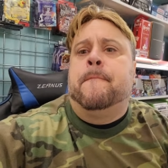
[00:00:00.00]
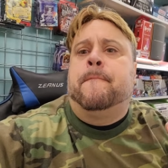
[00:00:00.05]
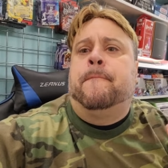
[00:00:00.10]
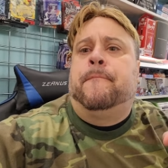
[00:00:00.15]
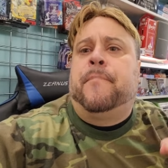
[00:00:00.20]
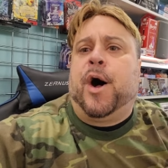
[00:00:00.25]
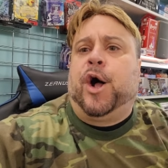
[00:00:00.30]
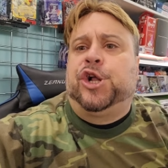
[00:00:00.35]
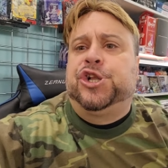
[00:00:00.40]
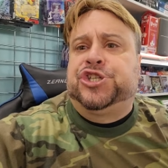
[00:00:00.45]

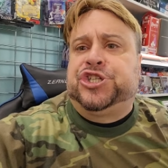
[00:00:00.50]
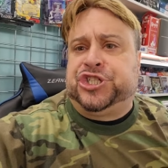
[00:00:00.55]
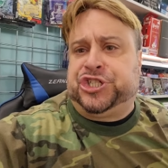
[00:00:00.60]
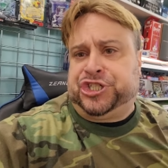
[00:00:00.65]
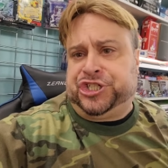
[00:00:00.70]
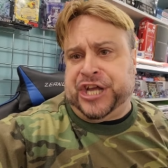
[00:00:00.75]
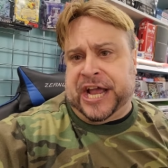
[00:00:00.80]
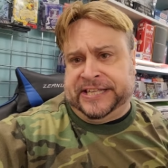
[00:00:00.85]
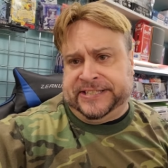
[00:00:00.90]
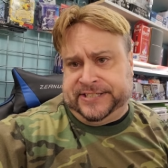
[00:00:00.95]

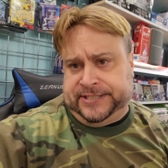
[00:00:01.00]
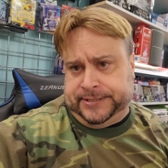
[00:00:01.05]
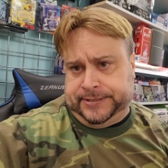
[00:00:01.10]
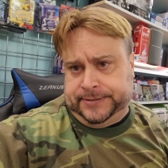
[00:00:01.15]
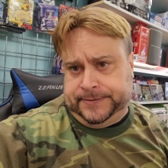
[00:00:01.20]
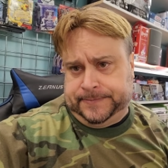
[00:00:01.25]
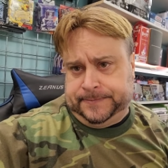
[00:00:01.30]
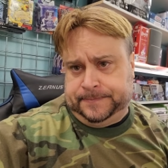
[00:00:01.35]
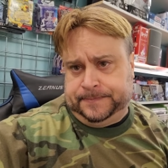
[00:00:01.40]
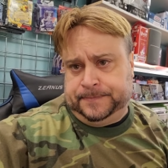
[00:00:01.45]
Bullshit.
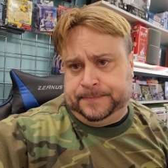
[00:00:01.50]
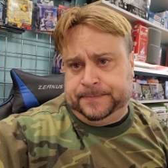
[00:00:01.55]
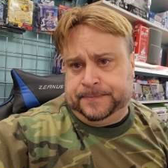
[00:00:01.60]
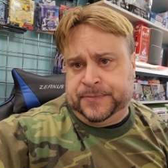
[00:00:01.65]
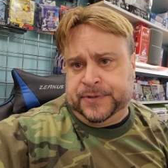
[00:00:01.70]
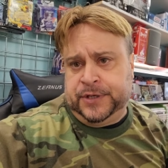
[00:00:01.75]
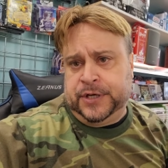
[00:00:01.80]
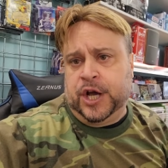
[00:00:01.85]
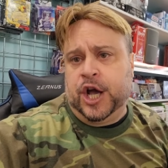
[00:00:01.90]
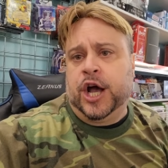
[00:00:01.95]

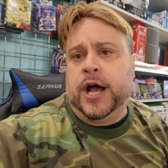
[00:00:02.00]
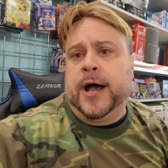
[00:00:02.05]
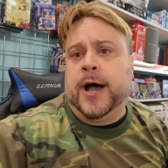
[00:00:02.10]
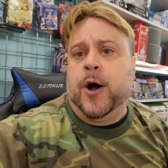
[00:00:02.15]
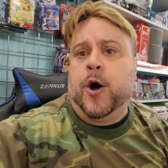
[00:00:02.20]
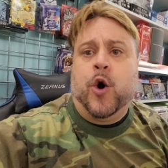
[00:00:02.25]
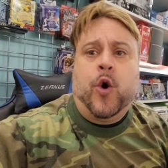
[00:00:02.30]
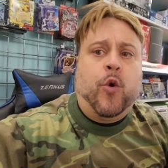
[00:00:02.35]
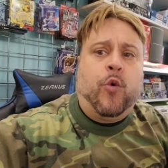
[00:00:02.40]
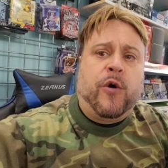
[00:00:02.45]

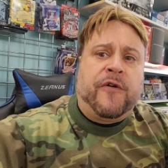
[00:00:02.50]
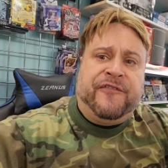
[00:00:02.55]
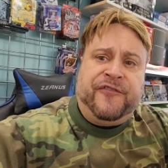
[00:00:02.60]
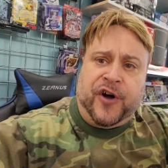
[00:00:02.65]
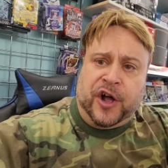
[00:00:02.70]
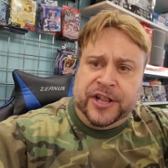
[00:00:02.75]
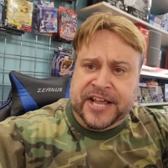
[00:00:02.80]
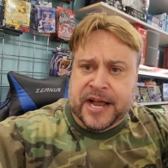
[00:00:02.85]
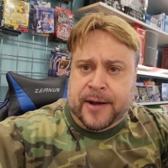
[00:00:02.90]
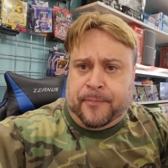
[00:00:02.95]
We're
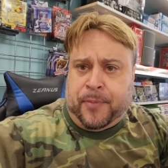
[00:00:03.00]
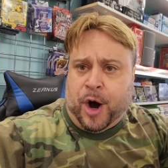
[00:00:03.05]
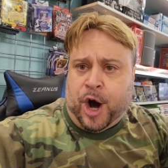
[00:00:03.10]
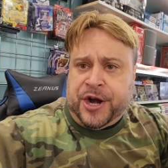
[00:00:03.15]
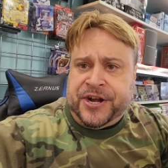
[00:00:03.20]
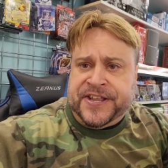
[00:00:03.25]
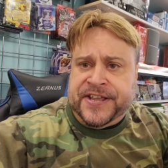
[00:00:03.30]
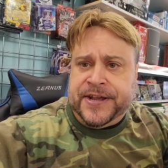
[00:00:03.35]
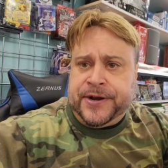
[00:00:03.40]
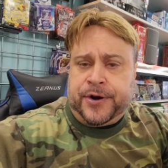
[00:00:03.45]
falling
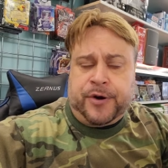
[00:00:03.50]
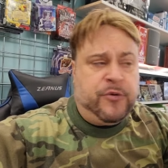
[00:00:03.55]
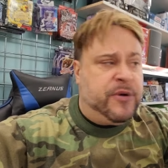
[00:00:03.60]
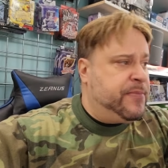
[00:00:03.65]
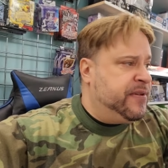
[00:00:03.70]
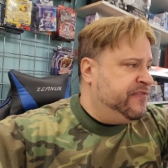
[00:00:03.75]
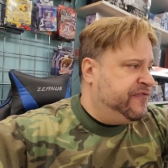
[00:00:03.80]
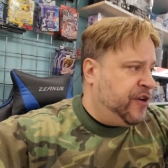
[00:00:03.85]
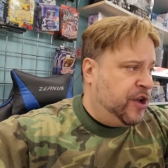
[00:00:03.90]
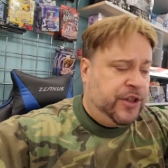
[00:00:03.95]
apart here. We've
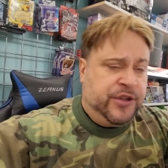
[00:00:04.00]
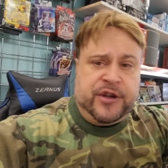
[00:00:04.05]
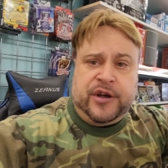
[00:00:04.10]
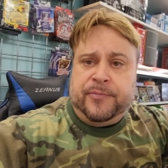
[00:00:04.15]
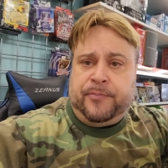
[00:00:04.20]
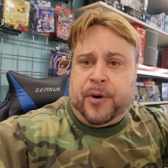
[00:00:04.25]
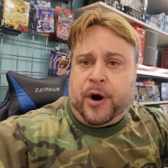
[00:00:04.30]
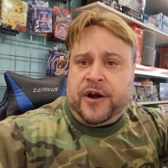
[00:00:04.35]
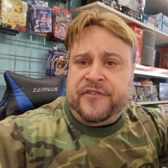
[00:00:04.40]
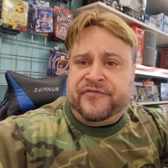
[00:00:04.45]
been falling
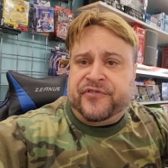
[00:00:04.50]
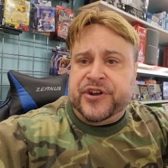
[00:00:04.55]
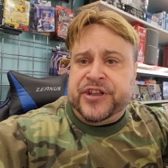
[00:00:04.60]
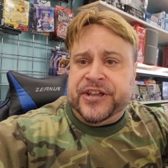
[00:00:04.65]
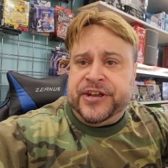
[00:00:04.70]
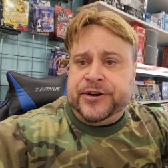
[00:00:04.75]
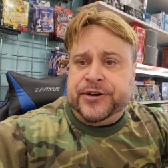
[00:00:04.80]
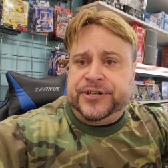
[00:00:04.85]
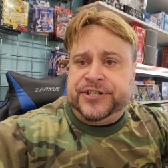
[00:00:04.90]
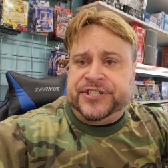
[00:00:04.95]
apart for
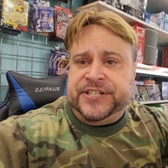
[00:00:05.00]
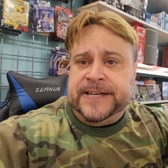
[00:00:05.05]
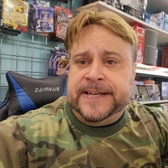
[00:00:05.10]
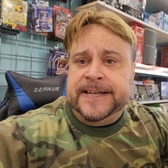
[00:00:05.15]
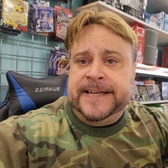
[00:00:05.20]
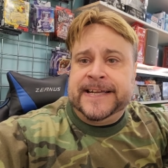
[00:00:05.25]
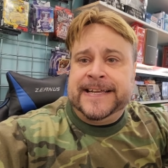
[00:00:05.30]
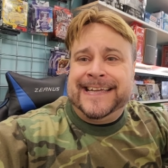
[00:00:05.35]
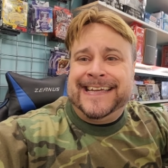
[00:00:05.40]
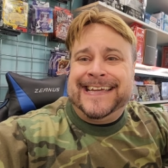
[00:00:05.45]
years.
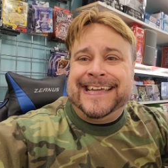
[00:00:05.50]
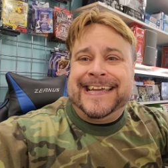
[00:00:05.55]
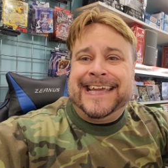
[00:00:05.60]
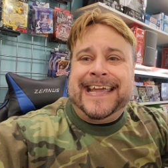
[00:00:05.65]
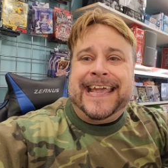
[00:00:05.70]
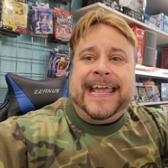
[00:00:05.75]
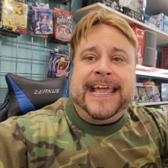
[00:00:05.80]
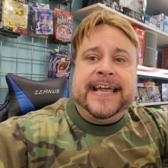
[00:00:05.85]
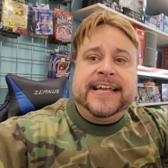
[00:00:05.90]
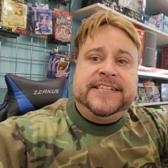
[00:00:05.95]

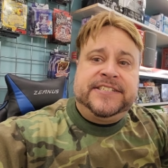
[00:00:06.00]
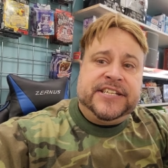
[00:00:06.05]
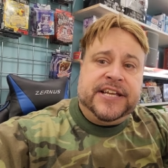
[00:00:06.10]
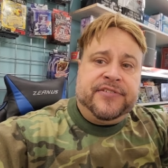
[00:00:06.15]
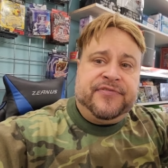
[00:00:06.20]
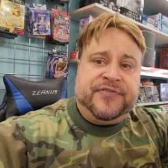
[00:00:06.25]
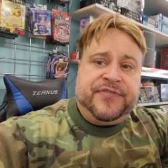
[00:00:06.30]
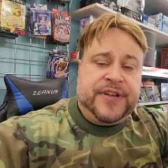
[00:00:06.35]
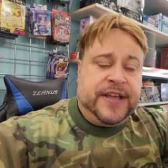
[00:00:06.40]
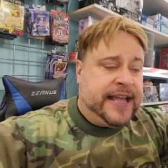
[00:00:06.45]
And
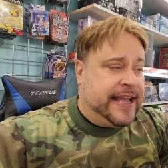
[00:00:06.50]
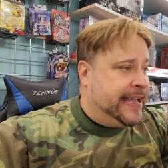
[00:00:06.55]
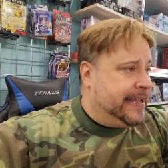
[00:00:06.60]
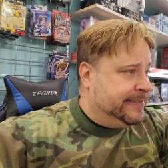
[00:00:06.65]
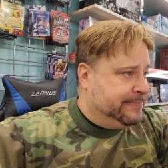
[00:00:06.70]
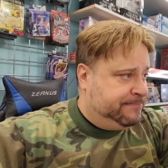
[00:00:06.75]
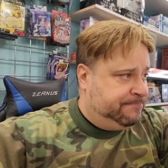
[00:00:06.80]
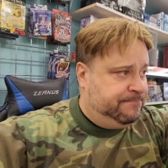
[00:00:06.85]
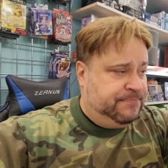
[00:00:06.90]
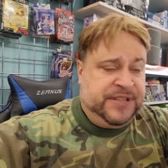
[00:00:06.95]
if
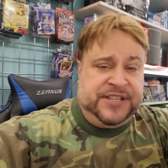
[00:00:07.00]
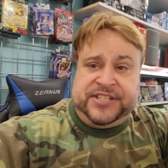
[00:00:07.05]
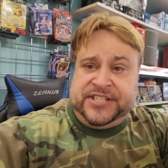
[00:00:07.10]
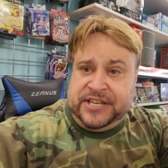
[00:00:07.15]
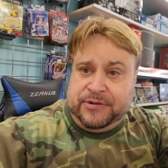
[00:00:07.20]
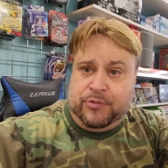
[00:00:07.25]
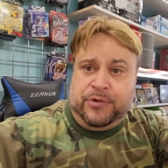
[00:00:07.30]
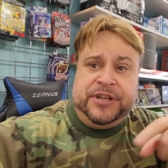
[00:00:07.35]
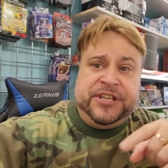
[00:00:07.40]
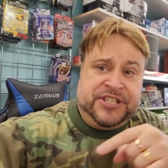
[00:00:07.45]
you see
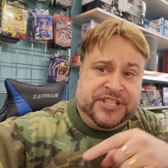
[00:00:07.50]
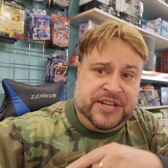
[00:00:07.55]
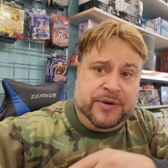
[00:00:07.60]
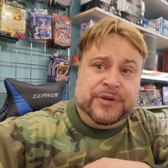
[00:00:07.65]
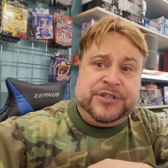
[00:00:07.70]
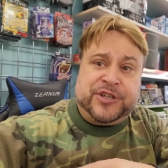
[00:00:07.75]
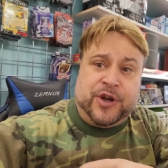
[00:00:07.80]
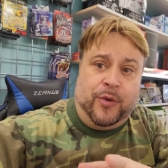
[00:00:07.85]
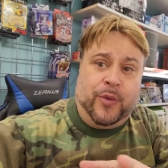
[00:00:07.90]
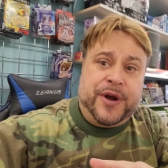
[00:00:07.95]
you see
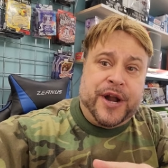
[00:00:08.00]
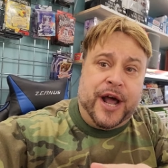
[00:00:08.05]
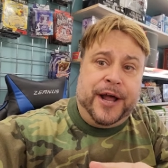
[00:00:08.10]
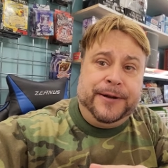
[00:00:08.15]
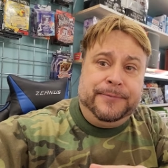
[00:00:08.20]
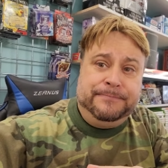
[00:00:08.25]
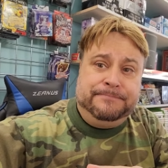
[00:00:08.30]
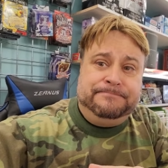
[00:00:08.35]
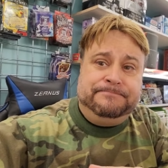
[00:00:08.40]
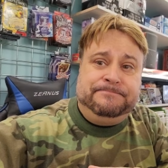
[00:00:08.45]
what's going on?
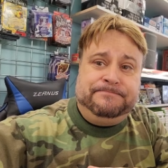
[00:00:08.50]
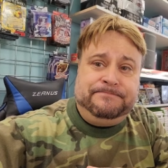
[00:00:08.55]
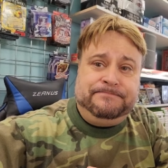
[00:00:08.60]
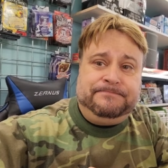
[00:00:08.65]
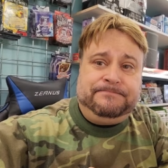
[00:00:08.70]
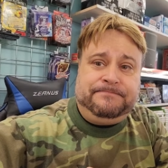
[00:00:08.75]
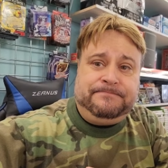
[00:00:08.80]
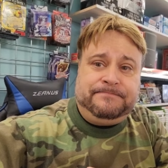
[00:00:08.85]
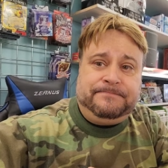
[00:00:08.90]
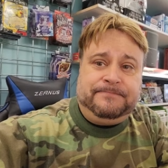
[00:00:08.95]

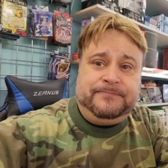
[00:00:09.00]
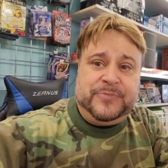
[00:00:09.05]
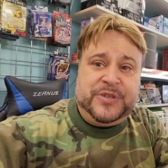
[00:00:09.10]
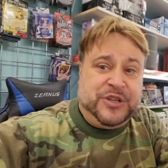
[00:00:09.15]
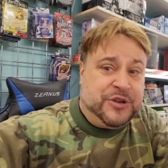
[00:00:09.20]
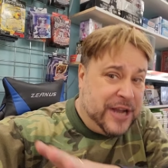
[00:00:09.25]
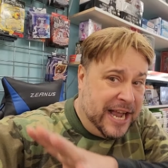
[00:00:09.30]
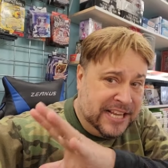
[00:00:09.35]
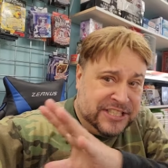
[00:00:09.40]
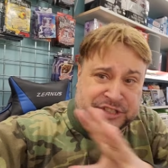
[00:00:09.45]

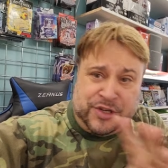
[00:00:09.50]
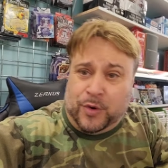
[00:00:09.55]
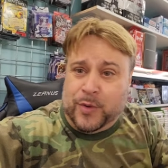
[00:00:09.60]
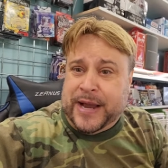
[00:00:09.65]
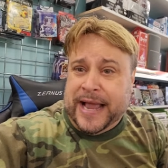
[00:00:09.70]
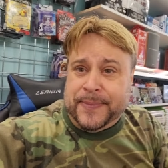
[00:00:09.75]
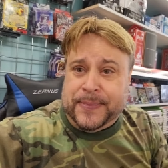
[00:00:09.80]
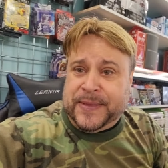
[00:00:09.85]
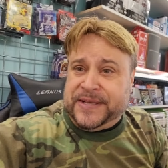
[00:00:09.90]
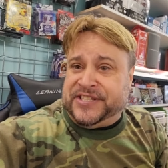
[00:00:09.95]
You guys don't
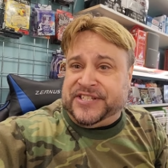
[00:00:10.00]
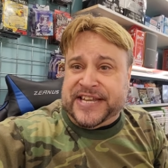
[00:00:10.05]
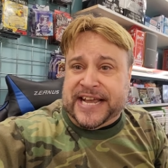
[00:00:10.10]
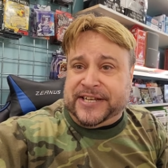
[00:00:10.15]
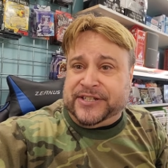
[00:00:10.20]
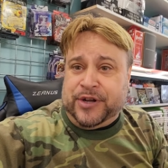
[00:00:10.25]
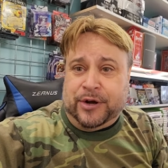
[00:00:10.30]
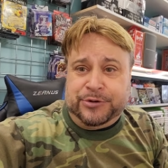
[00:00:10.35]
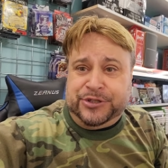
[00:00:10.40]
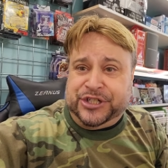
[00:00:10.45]
get this
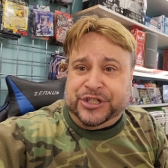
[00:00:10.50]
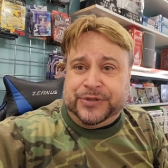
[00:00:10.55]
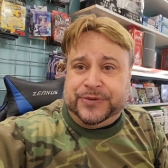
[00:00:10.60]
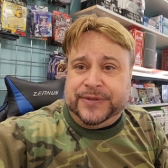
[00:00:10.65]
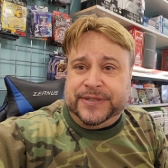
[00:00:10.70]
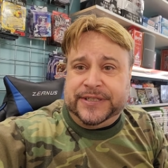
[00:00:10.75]
yet, don't you?